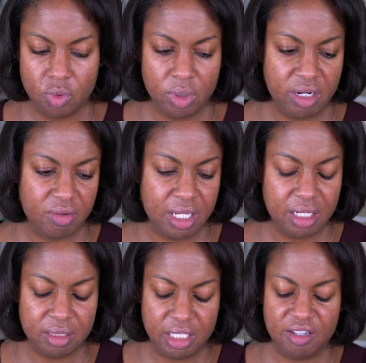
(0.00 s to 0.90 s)
whatever that
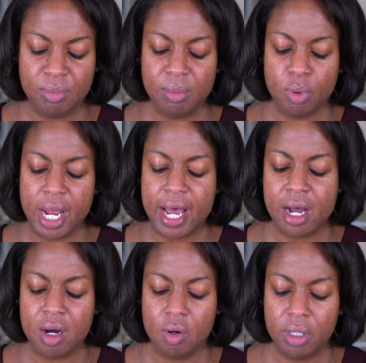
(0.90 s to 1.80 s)
is, Give Me
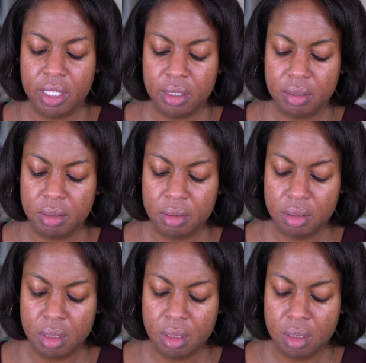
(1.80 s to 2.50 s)
Brow and